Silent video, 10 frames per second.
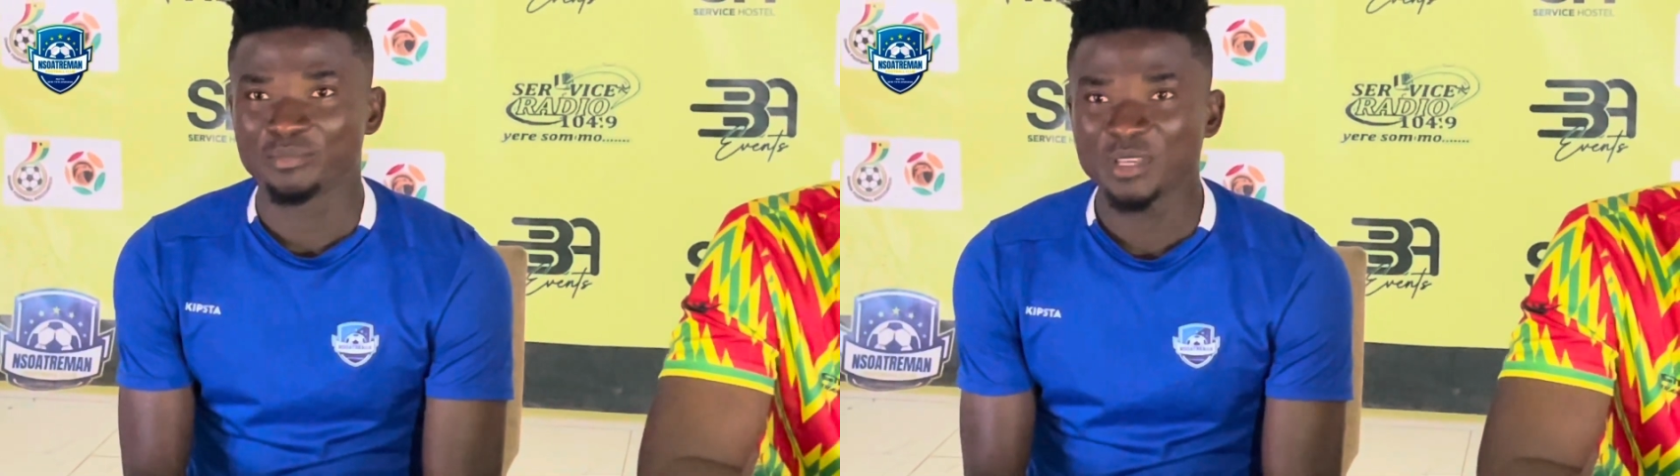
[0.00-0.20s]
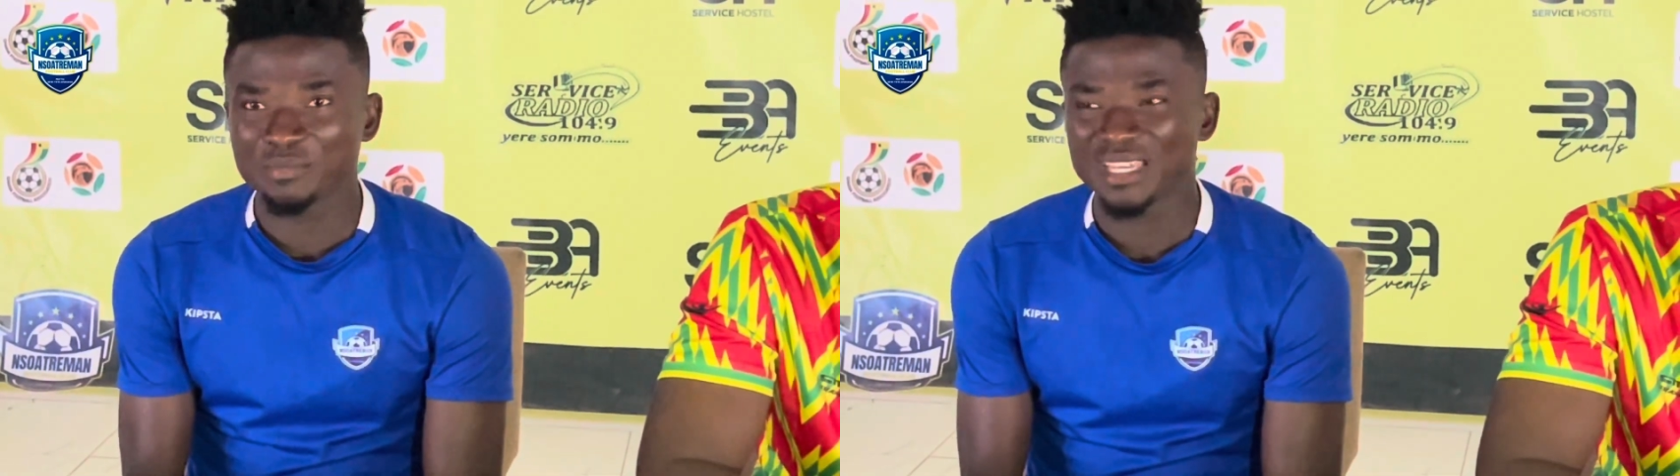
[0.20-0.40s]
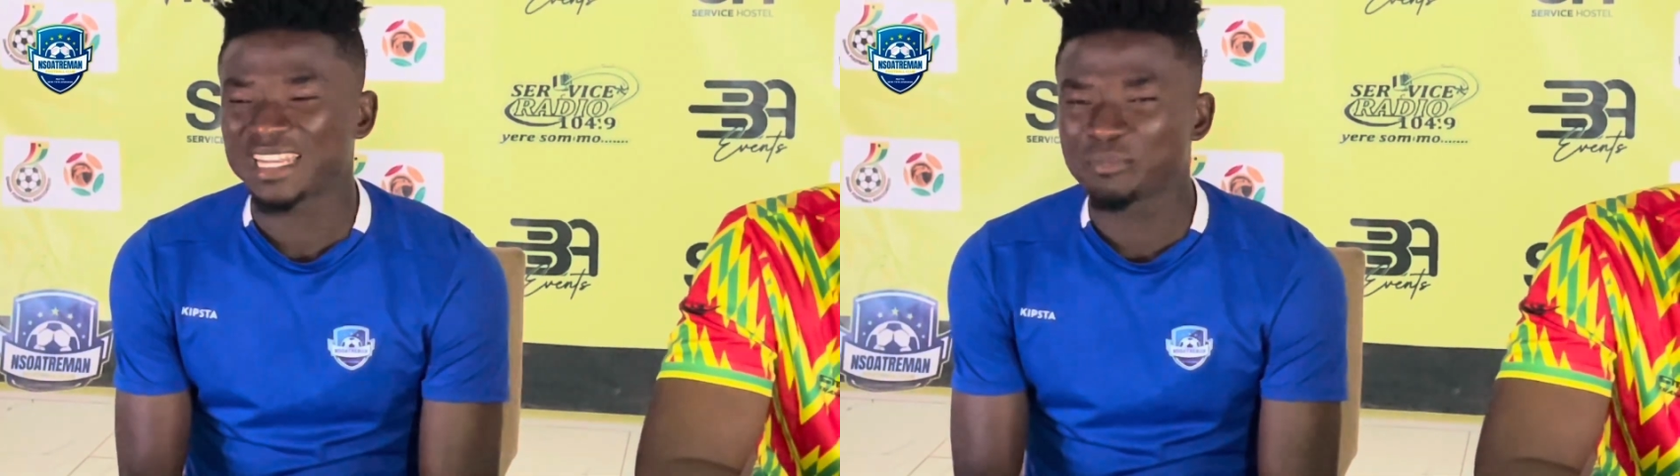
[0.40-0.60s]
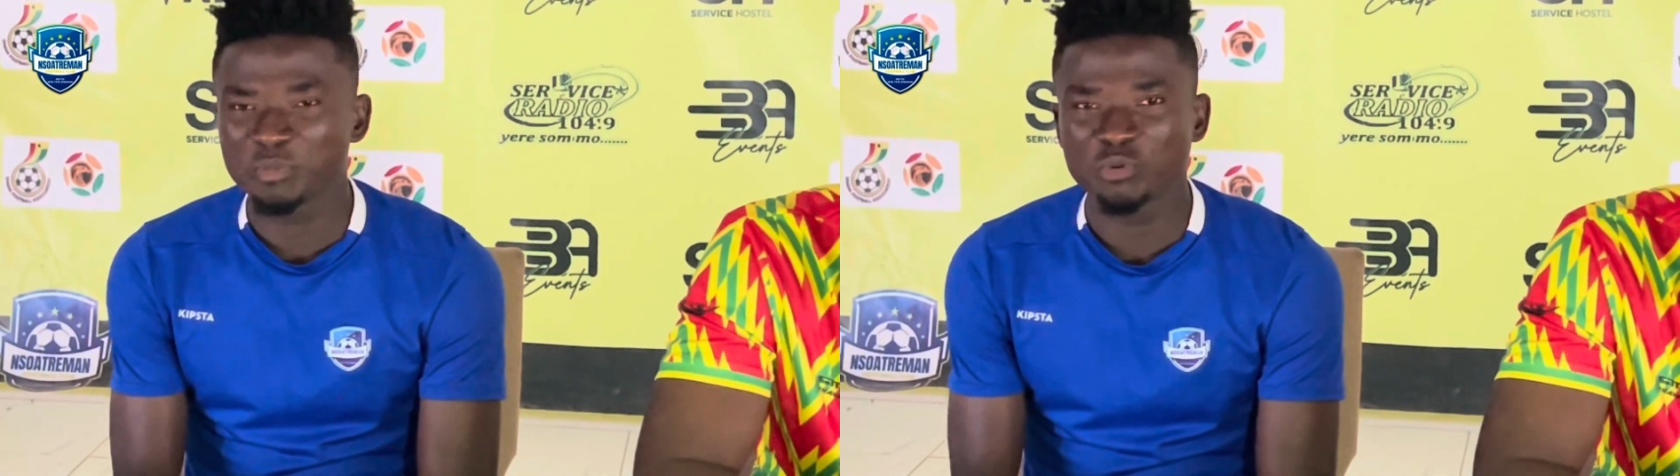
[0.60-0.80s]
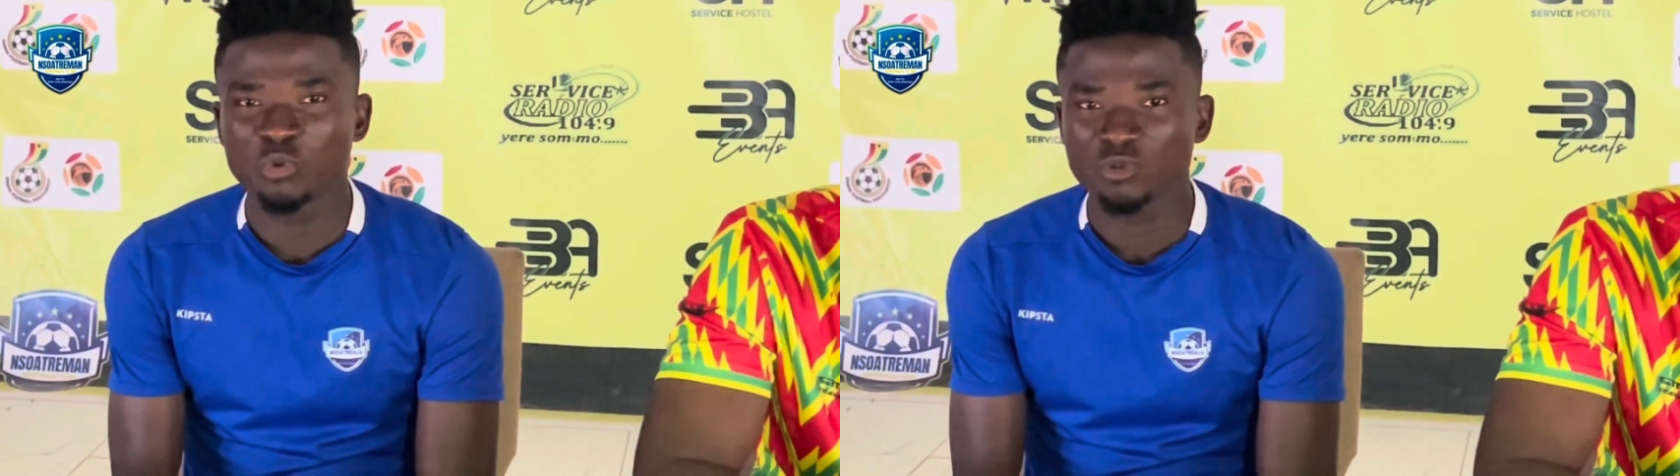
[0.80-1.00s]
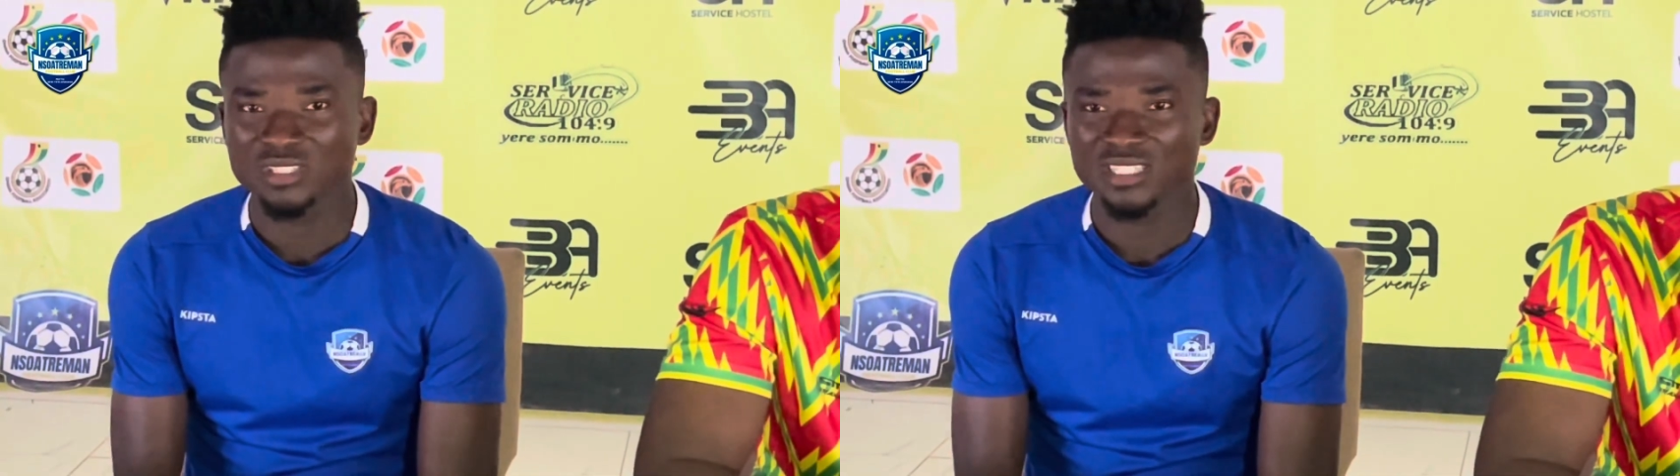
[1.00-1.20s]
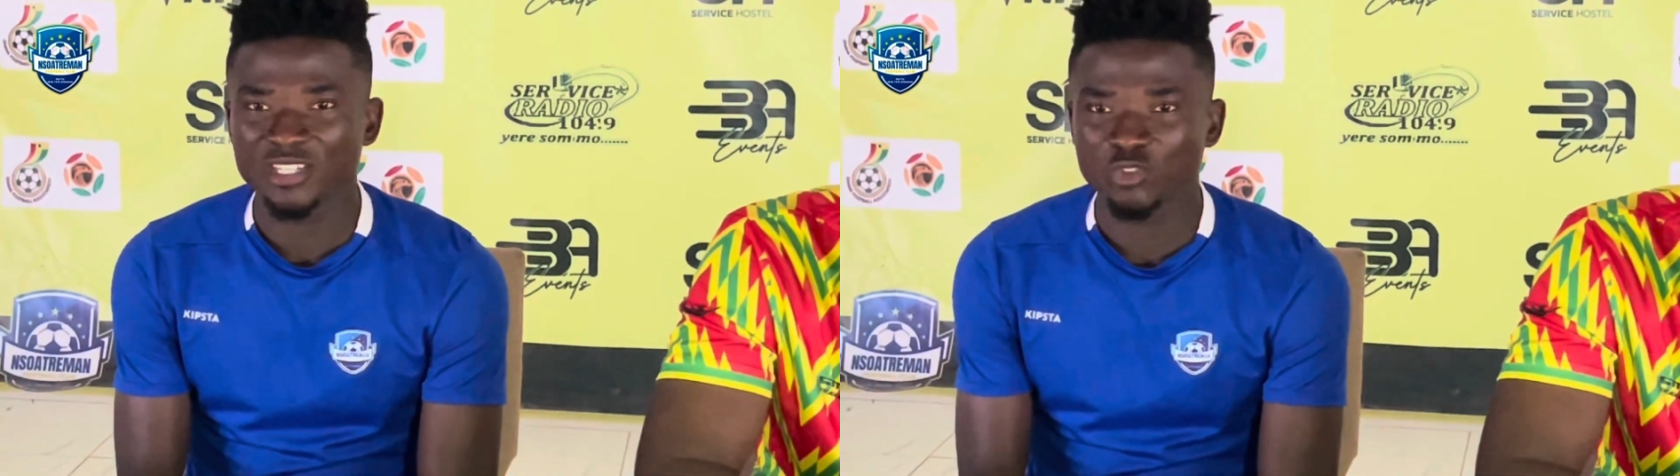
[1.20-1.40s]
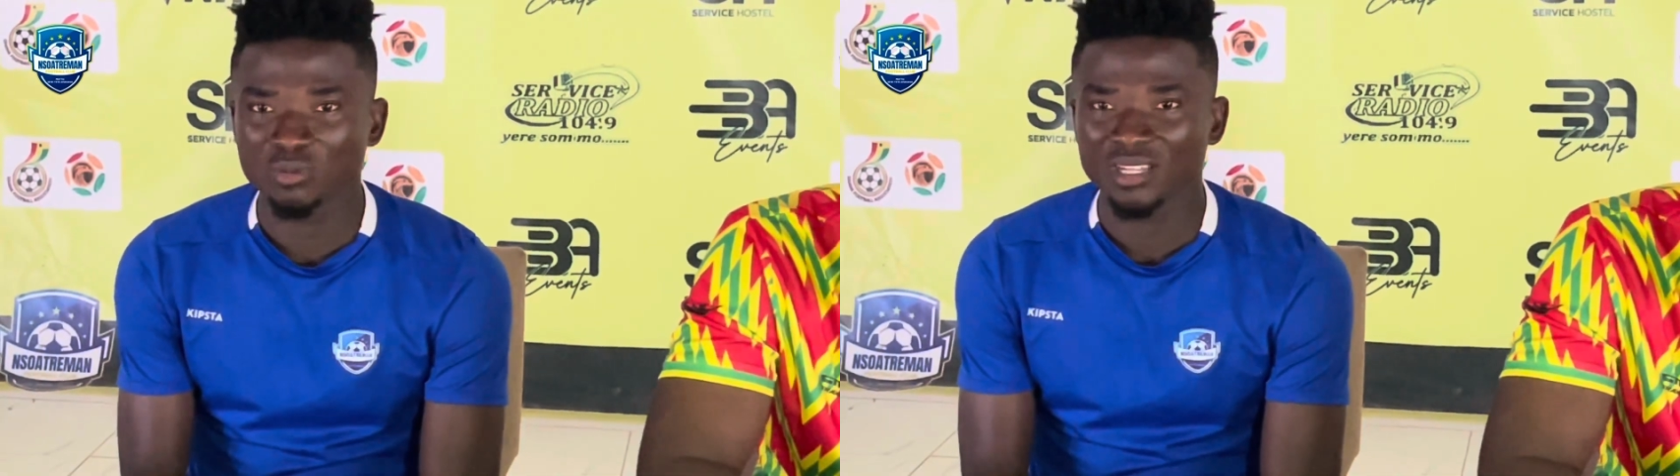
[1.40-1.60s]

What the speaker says: Maybe other people will see it to be